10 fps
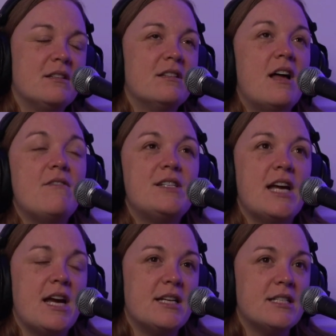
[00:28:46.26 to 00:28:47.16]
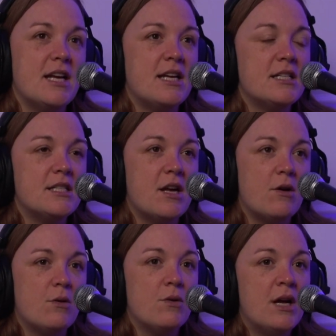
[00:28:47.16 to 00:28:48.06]
Loved it. And
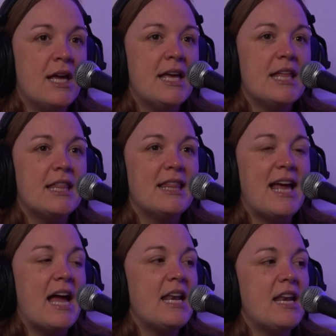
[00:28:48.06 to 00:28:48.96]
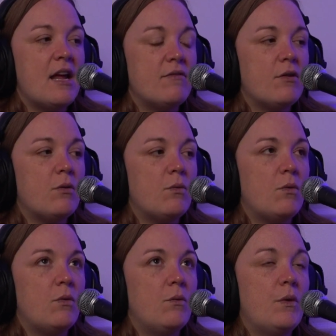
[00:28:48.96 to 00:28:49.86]
so that never
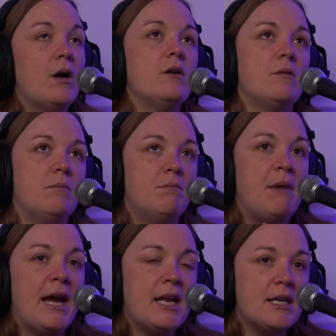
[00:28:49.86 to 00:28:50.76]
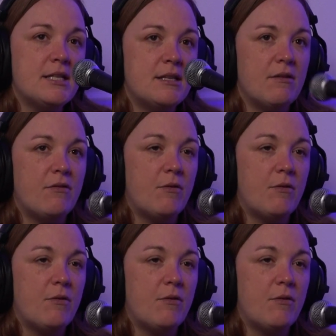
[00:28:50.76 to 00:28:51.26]
Whoops.